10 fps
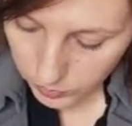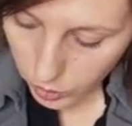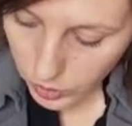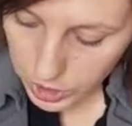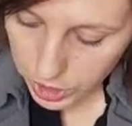
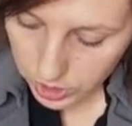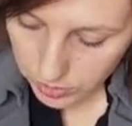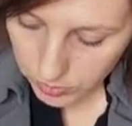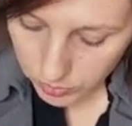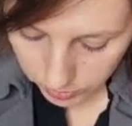
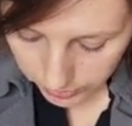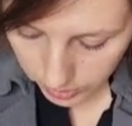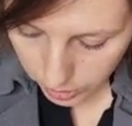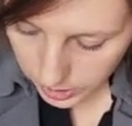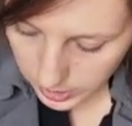Question.
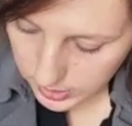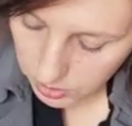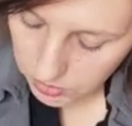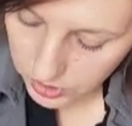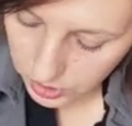Refer to that
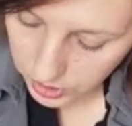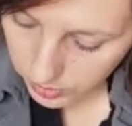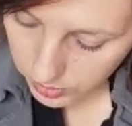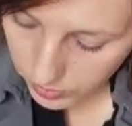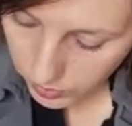same
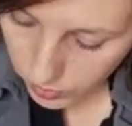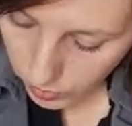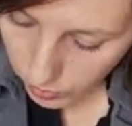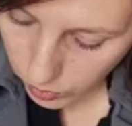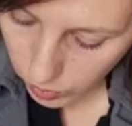figure.
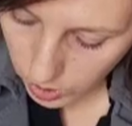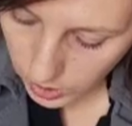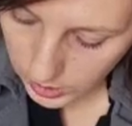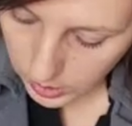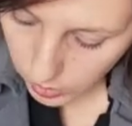
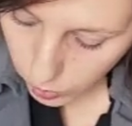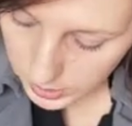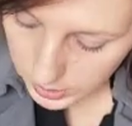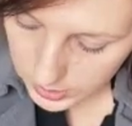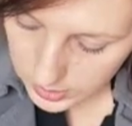
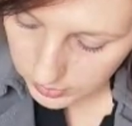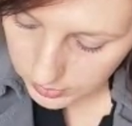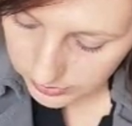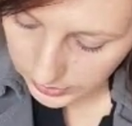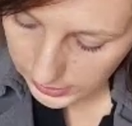What is
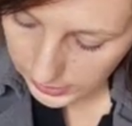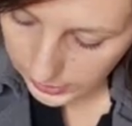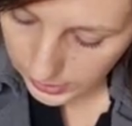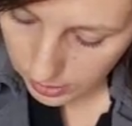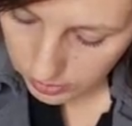the flat
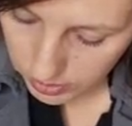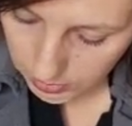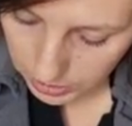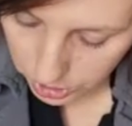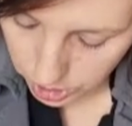layout
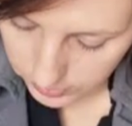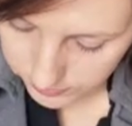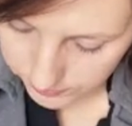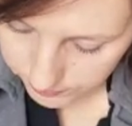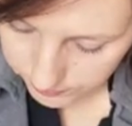dimension?